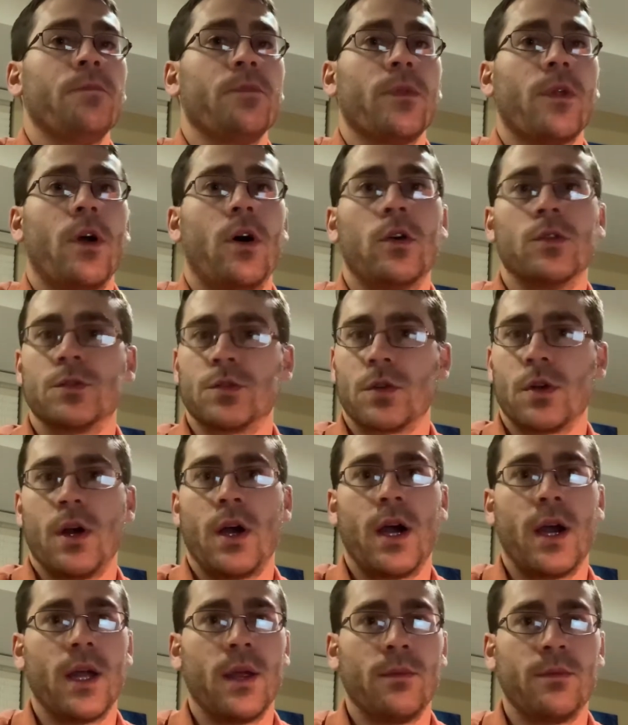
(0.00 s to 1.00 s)
ultra
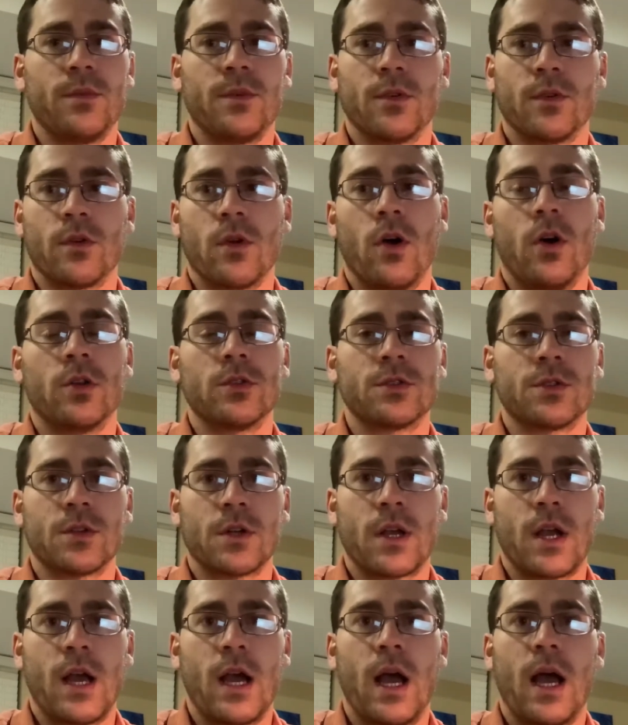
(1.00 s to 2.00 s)
hyped or ultra
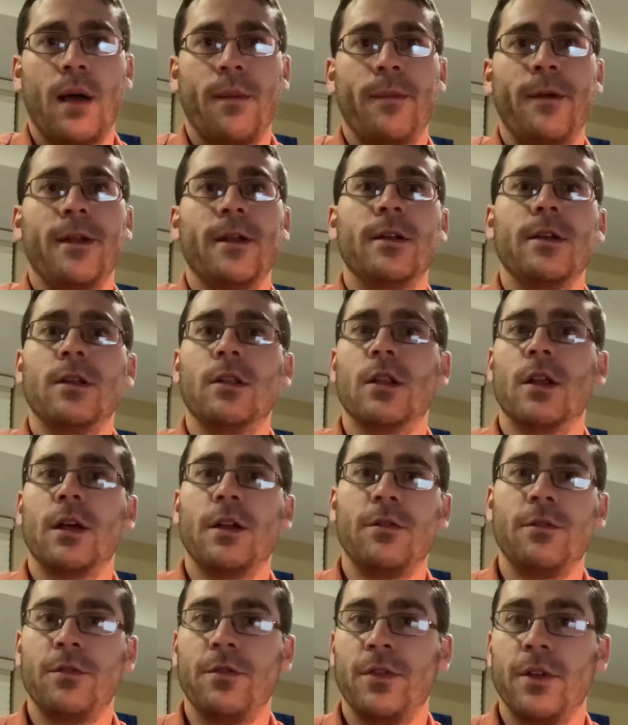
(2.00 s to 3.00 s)
common
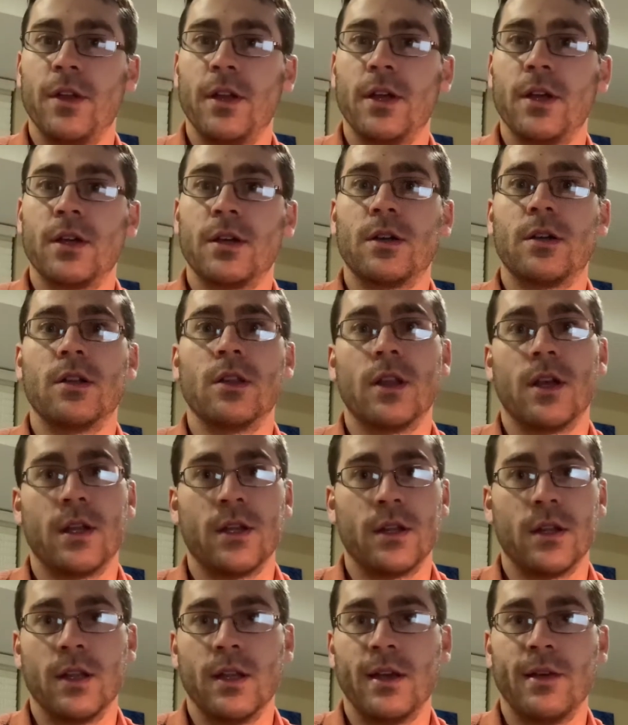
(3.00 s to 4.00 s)
Glenfiddich,
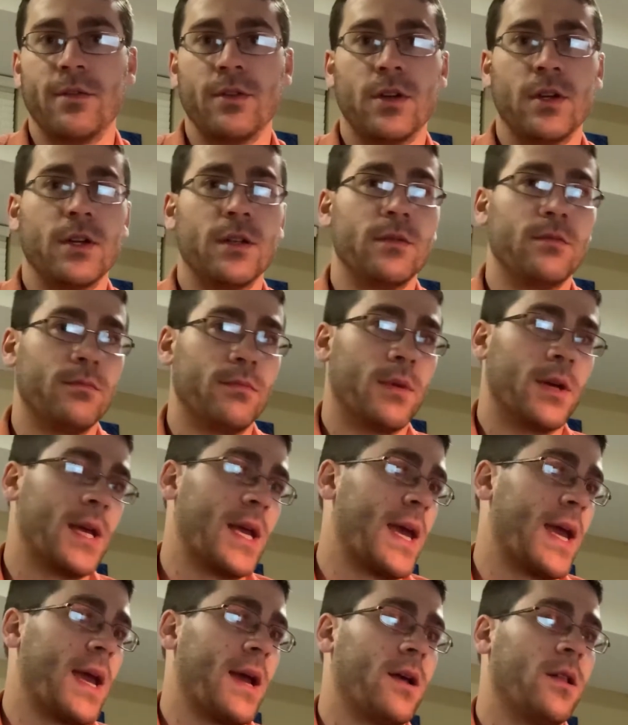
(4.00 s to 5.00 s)
Glenlivet,
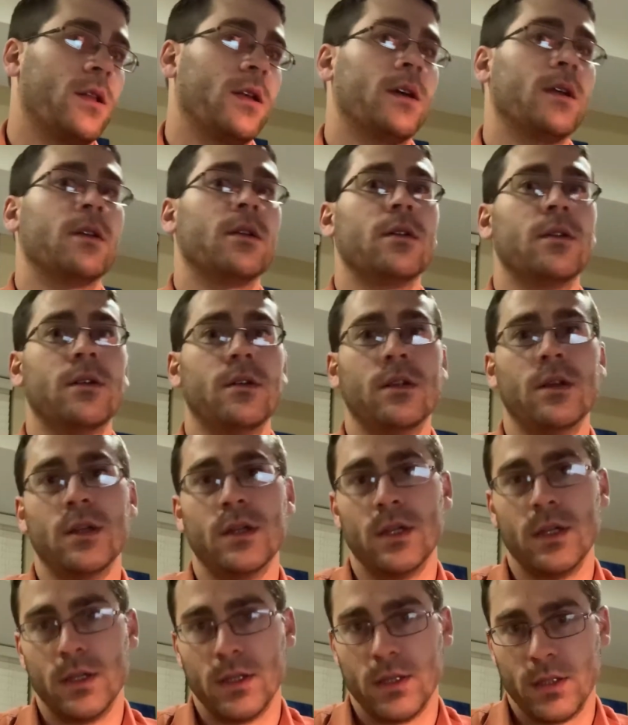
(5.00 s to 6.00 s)
Macallan,
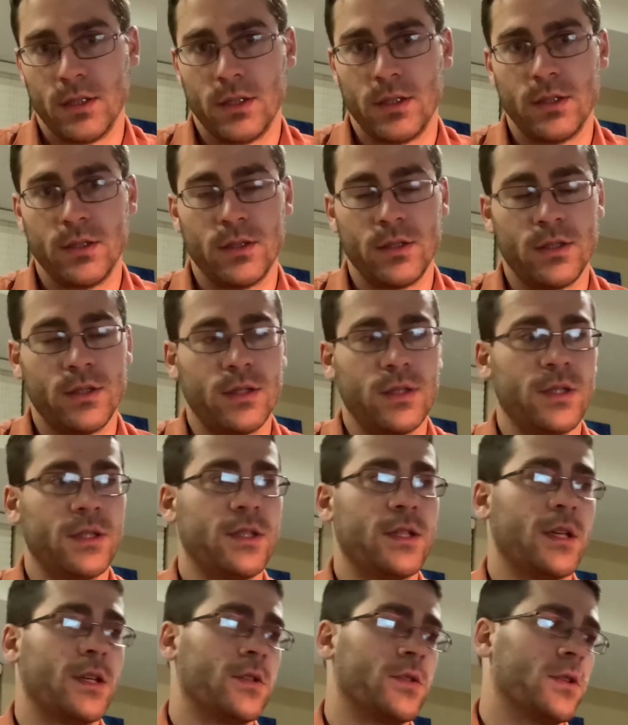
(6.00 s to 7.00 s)

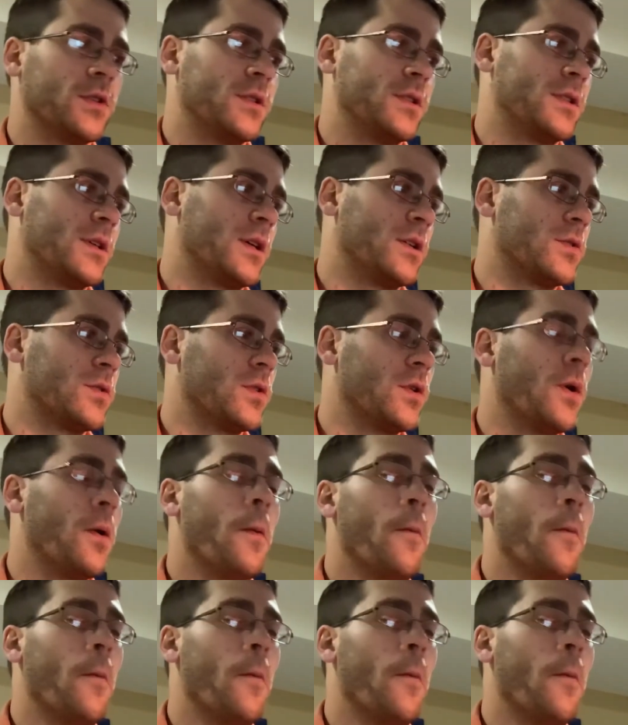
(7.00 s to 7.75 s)
etc., etc.